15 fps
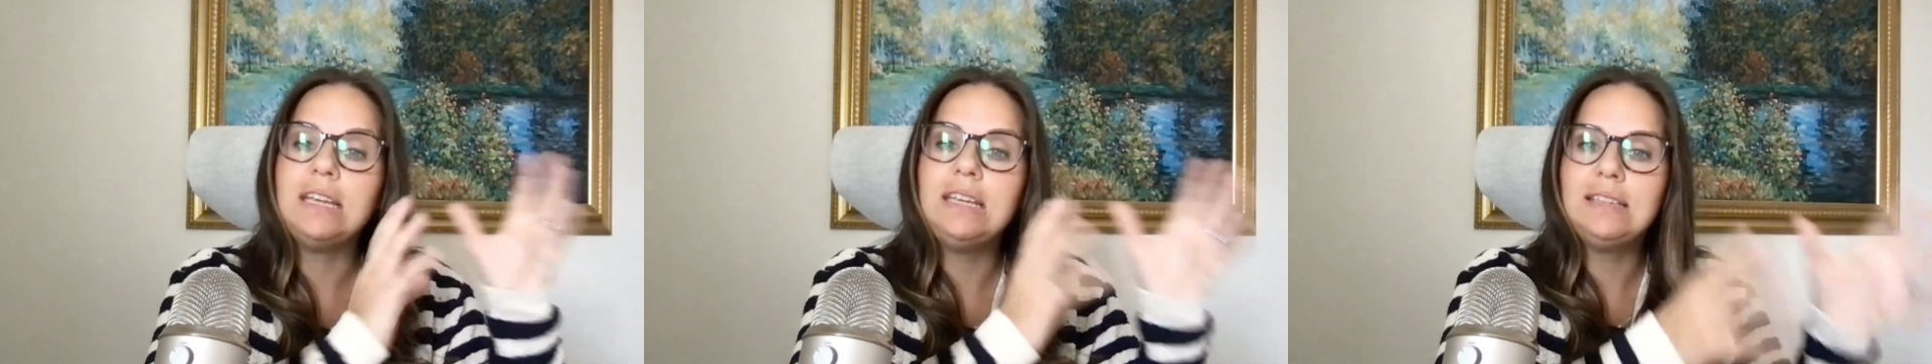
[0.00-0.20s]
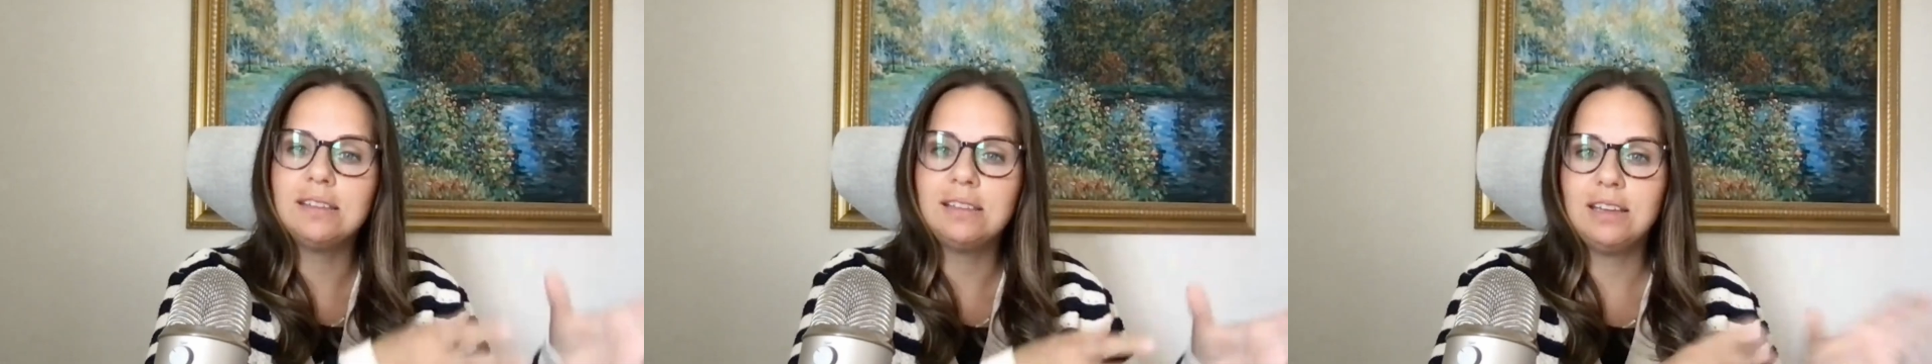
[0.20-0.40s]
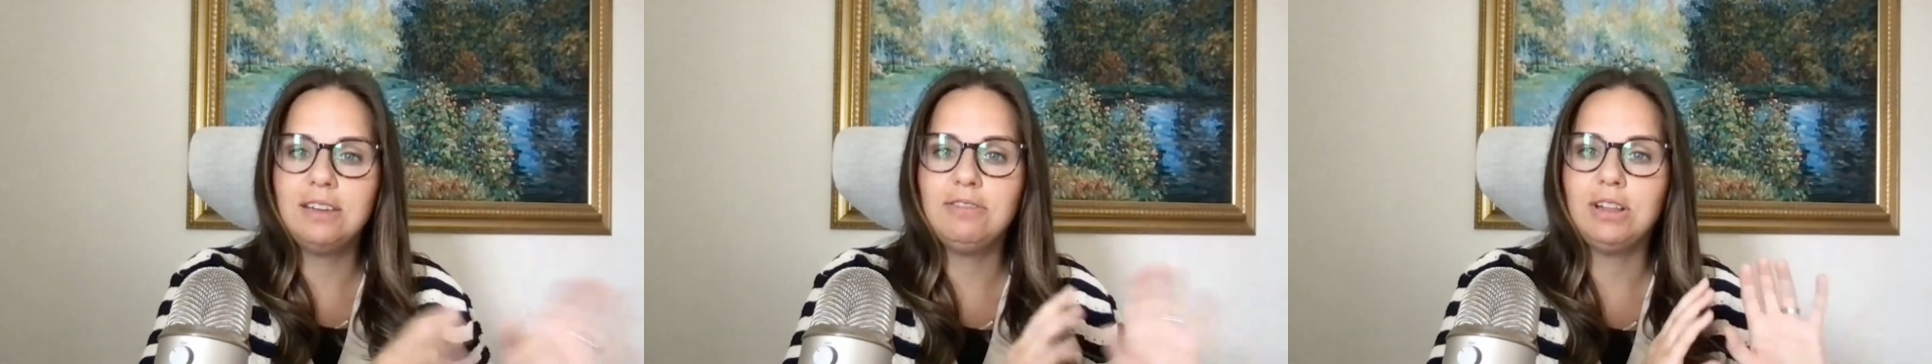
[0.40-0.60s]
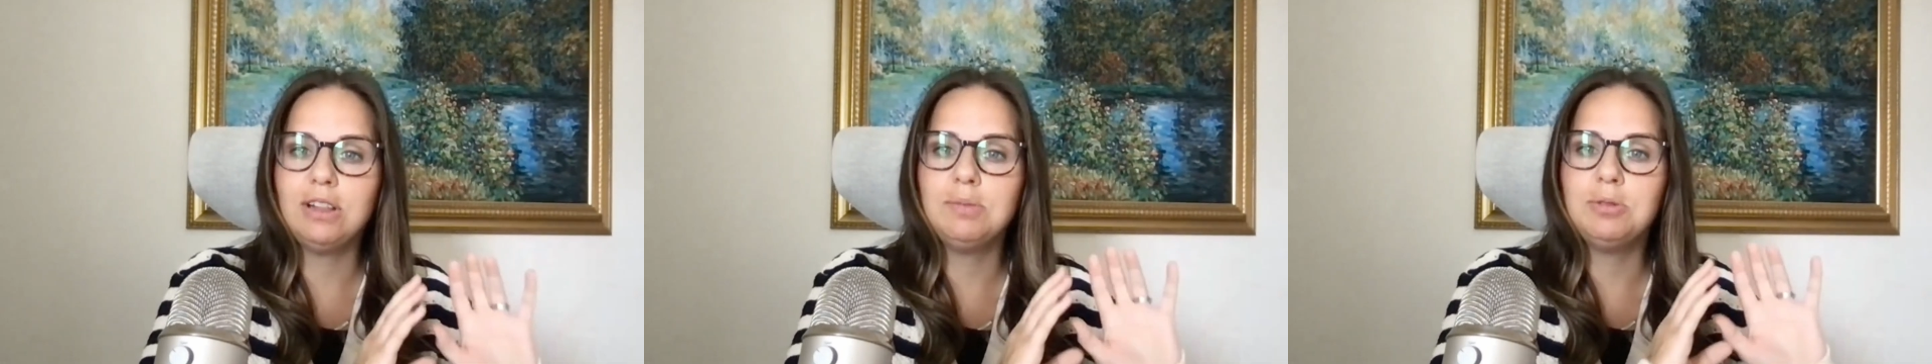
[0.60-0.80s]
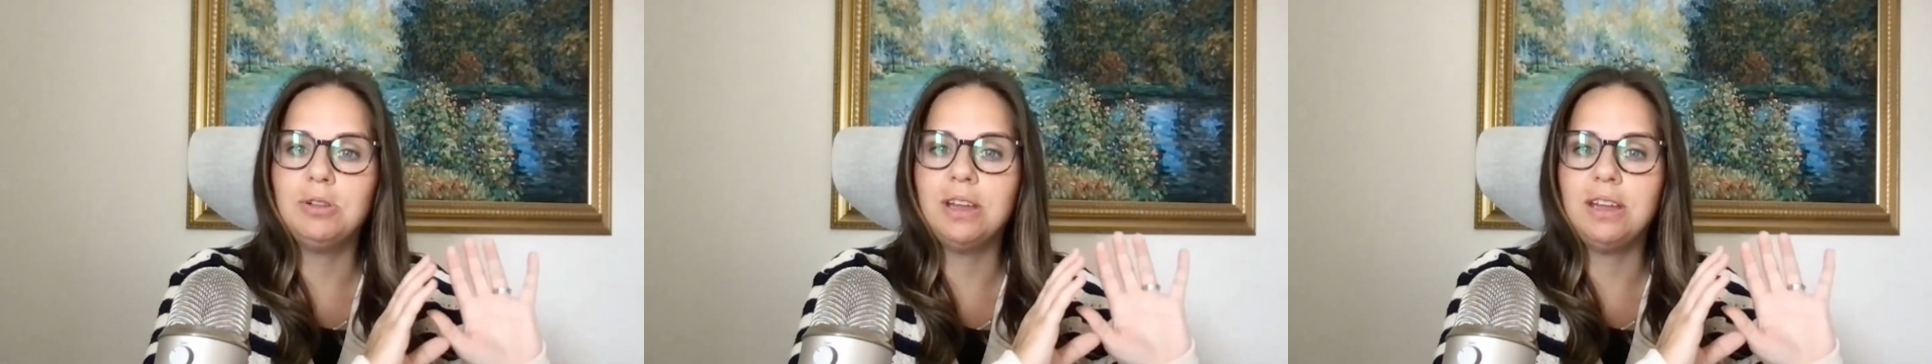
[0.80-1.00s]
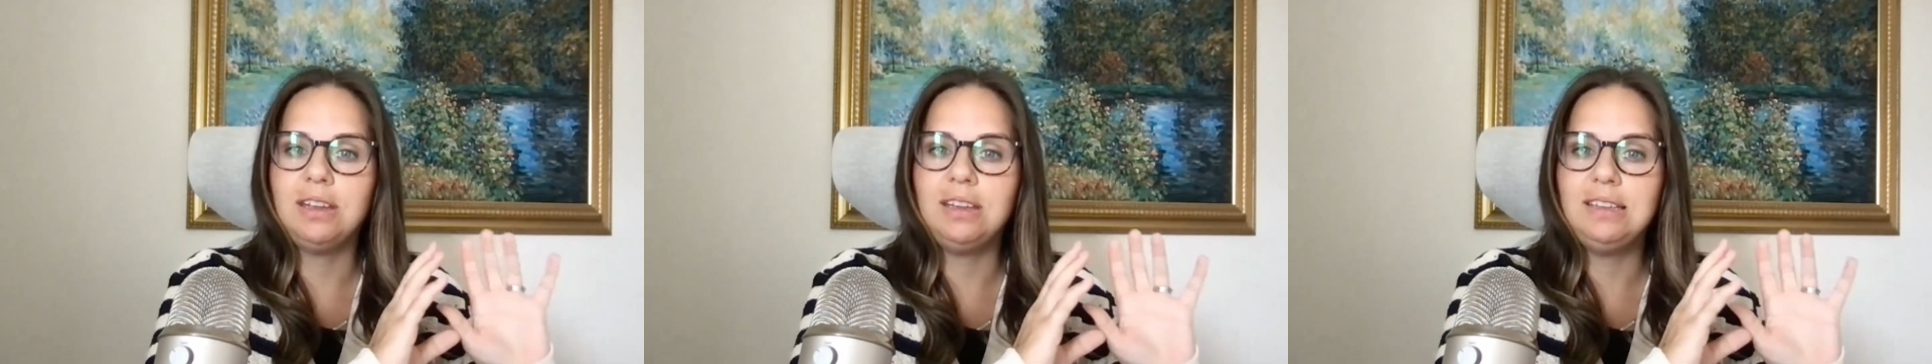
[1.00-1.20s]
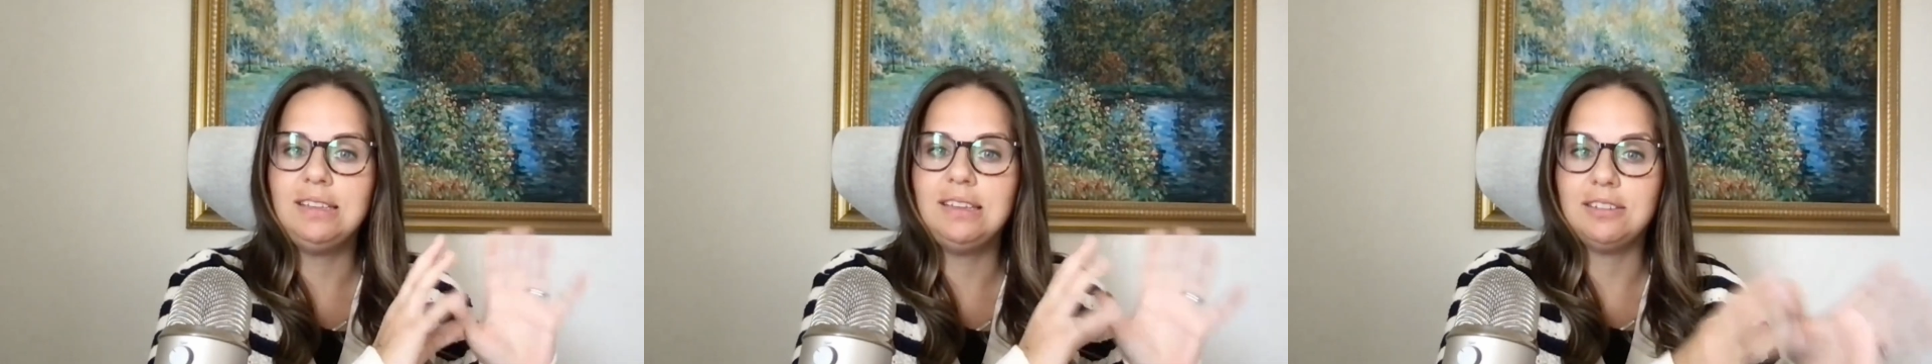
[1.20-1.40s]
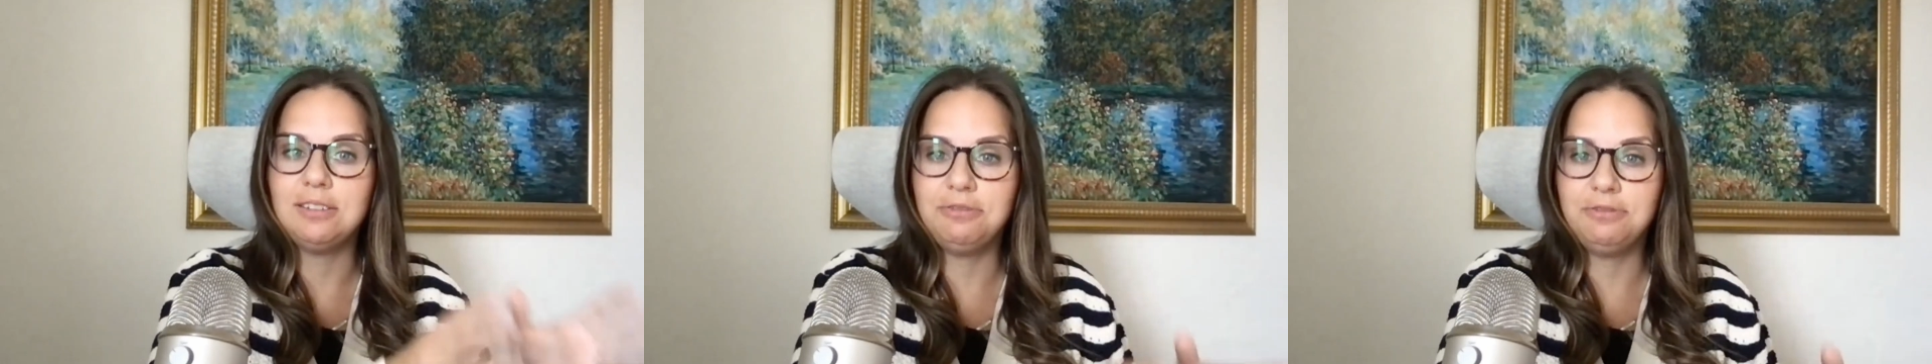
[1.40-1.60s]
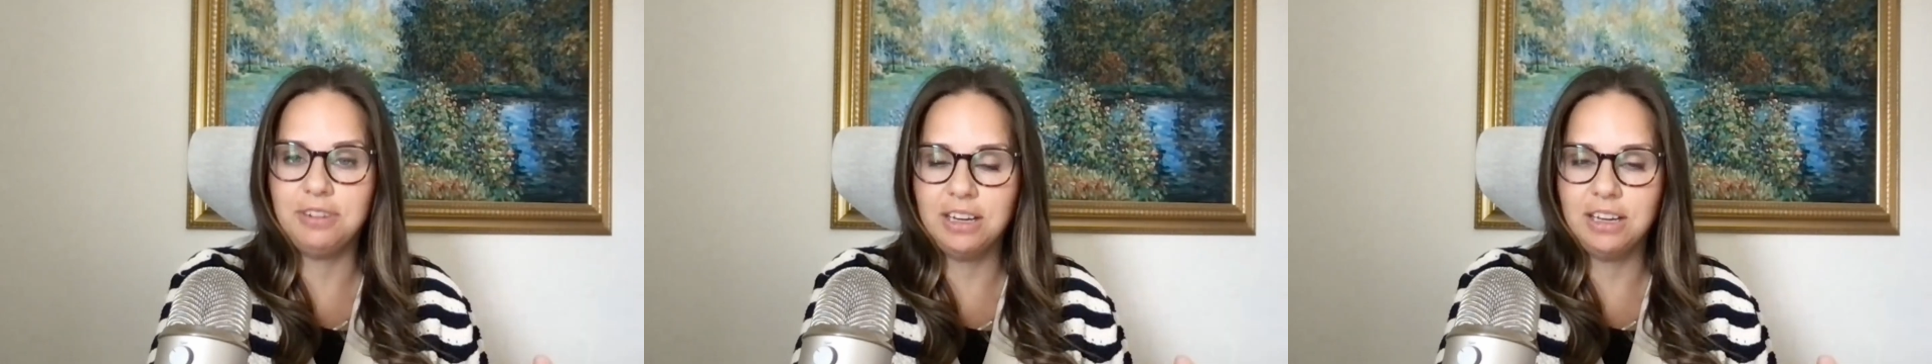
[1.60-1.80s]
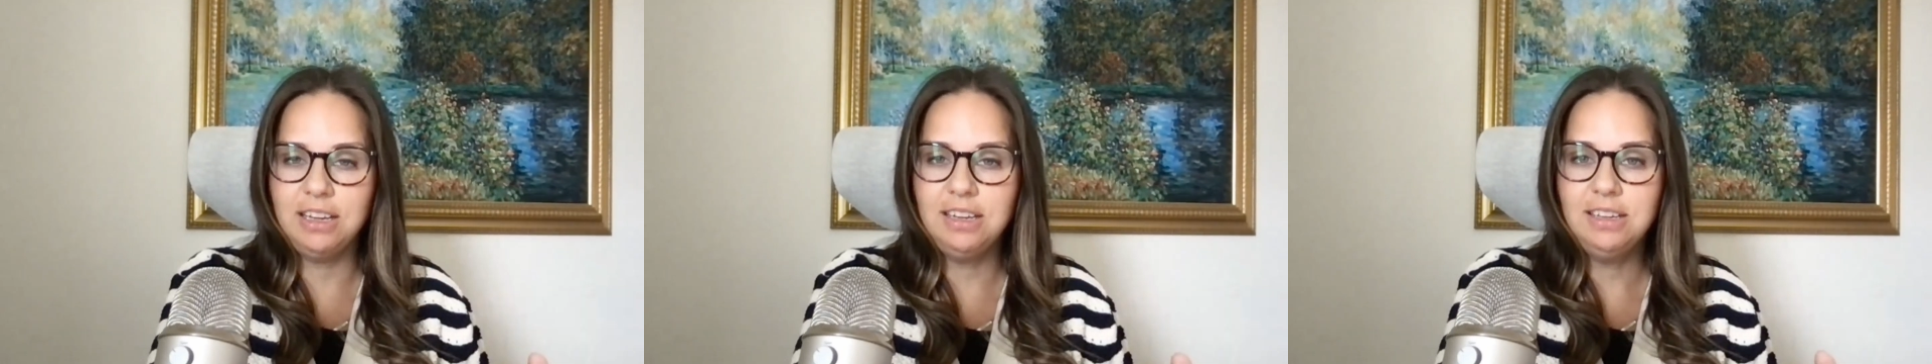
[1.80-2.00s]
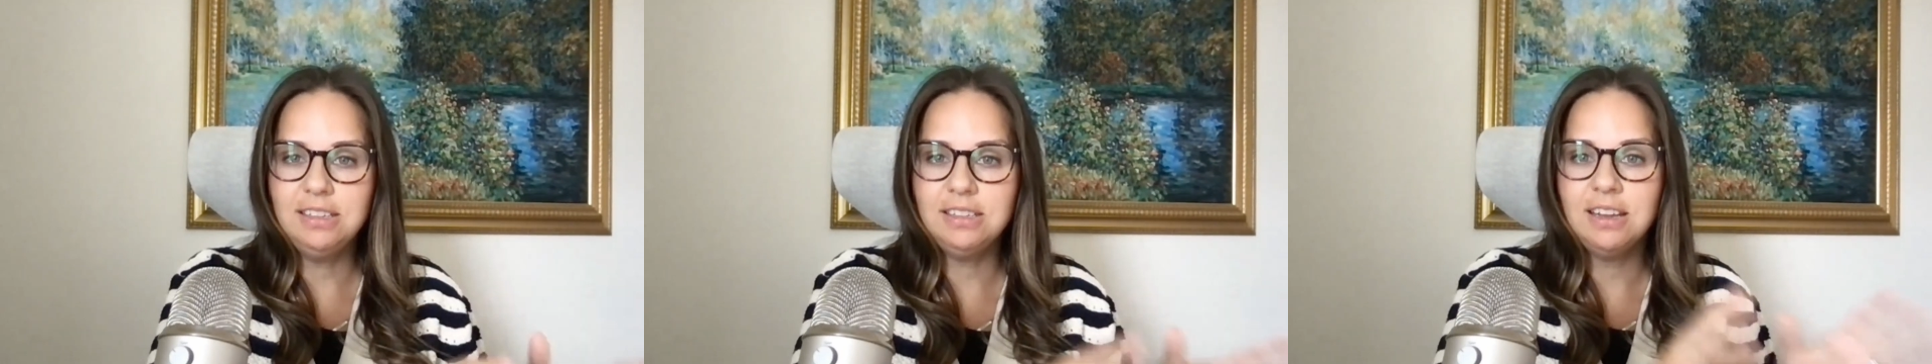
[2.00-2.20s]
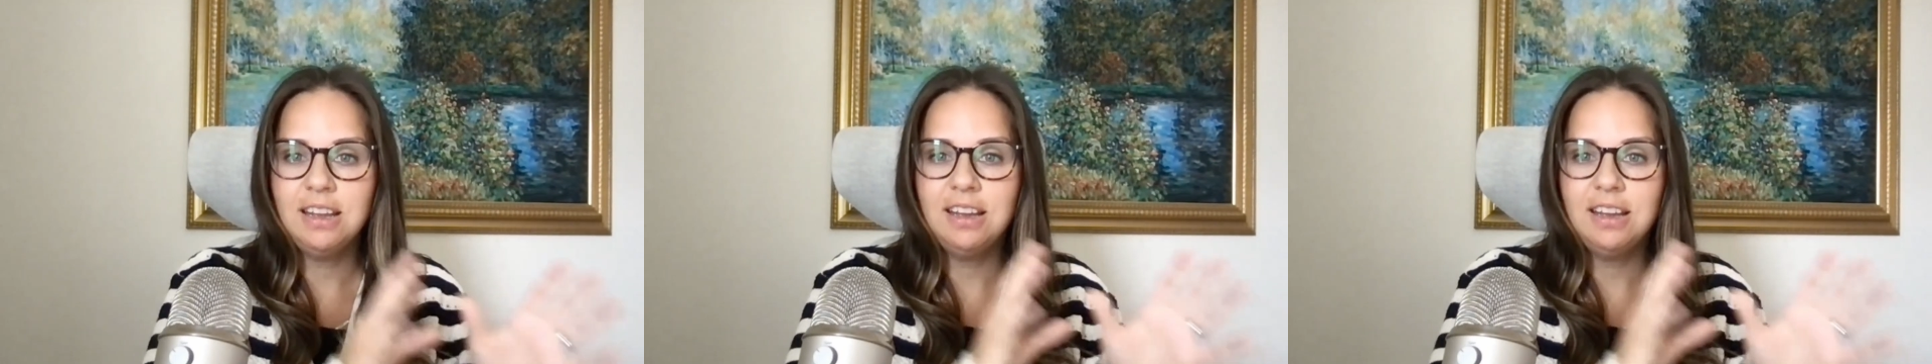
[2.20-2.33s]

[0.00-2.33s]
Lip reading: easily available and easy to find